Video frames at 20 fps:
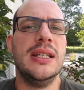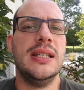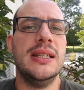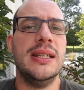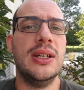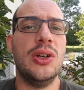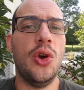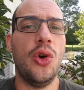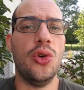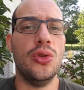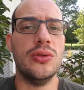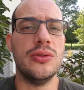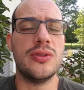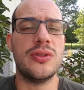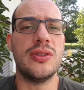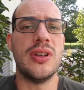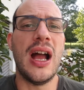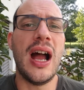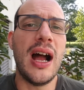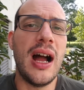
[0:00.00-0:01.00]
the
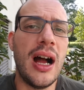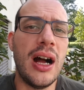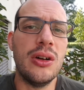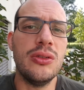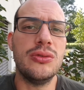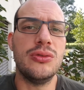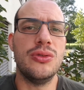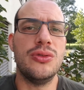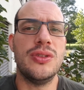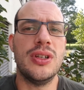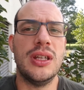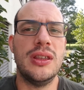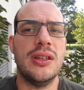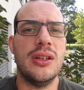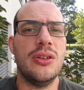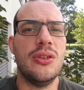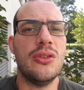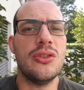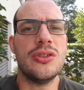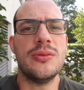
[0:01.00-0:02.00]
goals, how to set the
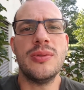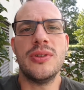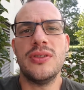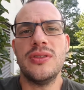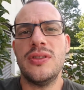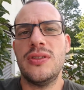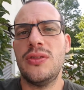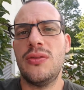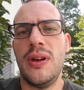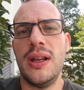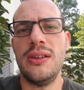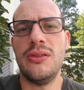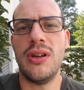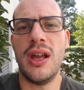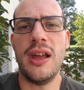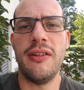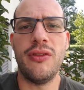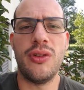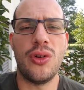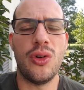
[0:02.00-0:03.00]
goals, because it's great to
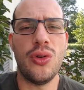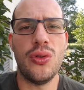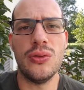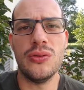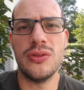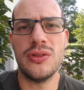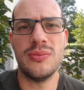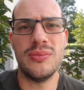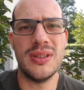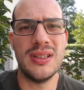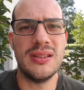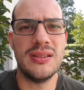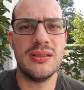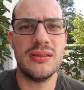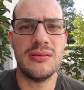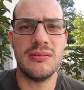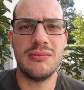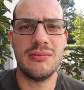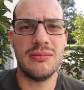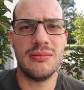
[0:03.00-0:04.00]
have goals, but
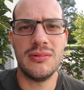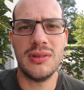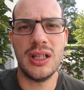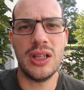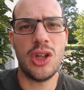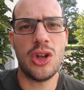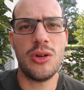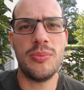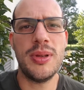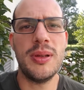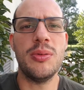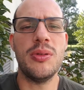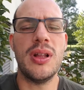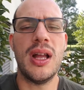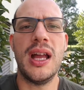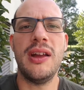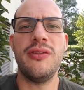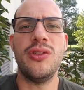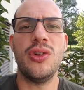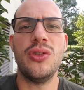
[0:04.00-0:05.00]
a lot of people
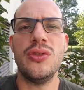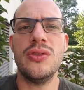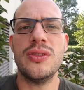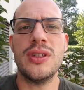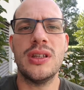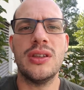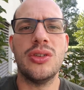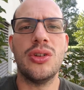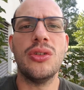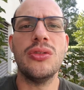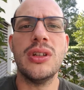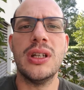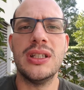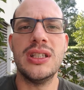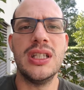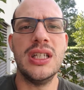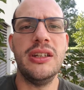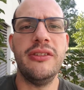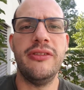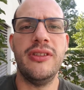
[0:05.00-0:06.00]
have goals and don't
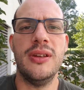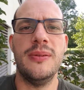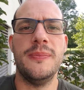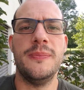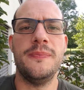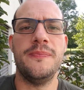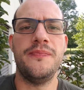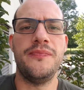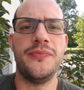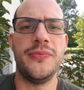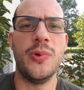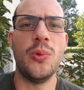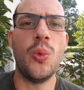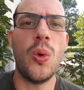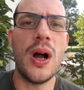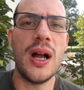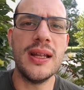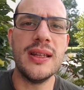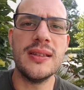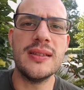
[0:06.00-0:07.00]
achieve them.
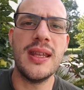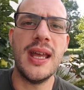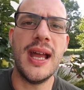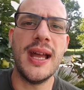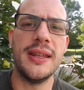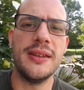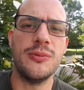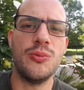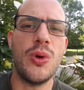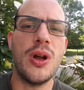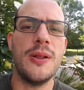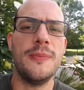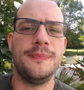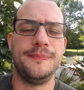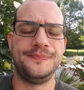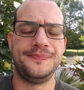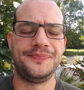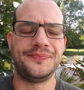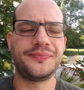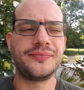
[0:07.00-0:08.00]
Why is that? Well,
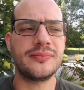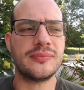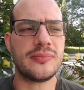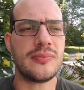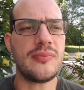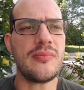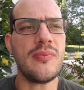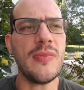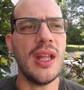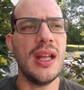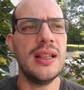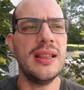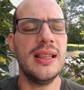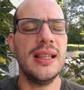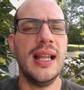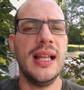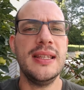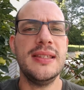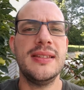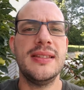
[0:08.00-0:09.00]

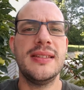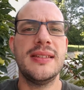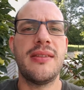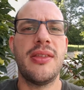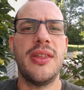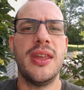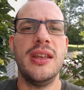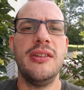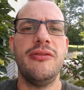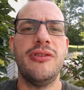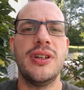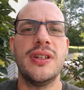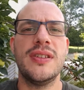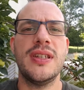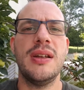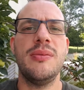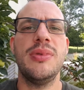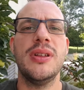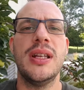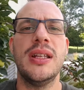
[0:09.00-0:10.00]
let's think, for
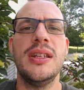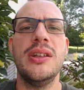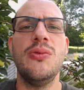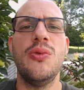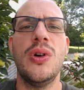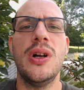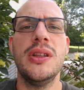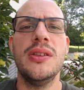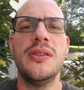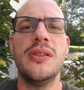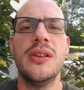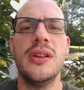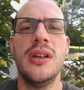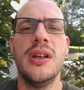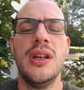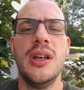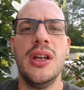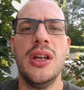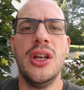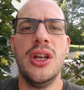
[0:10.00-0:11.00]
example, that you want
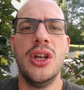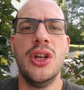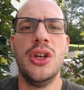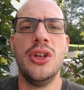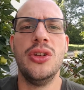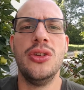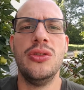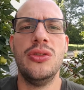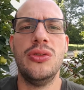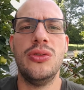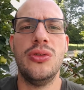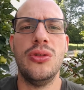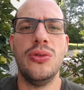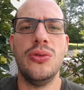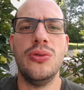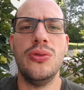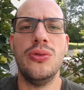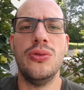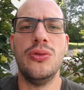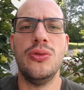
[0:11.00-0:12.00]

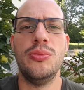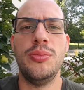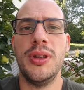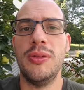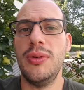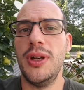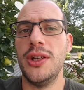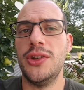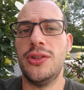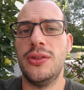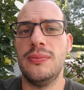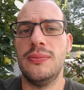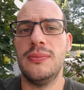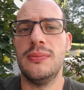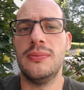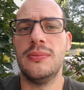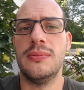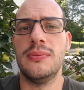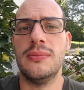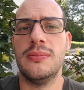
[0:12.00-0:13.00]
to be rich.
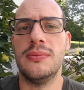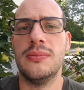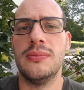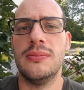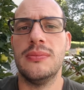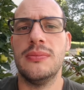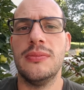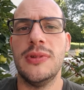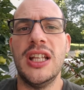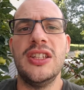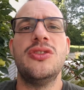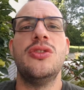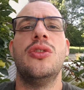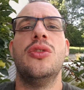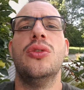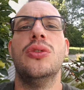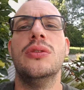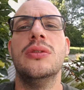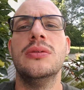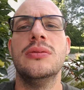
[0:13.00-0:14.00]
That's your
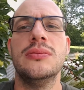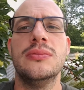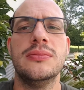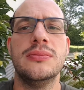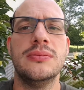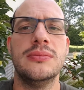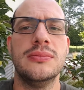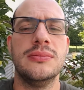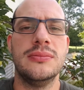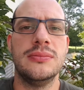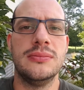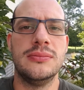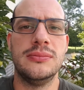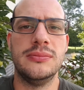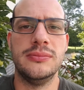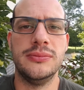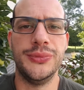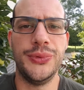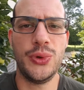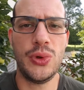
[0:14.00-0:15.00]
goal.
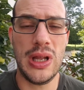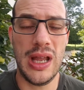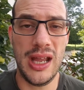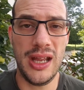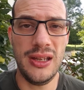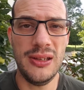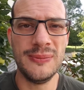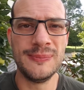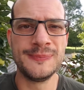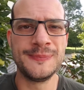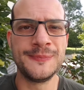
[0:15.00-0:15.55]
Okay?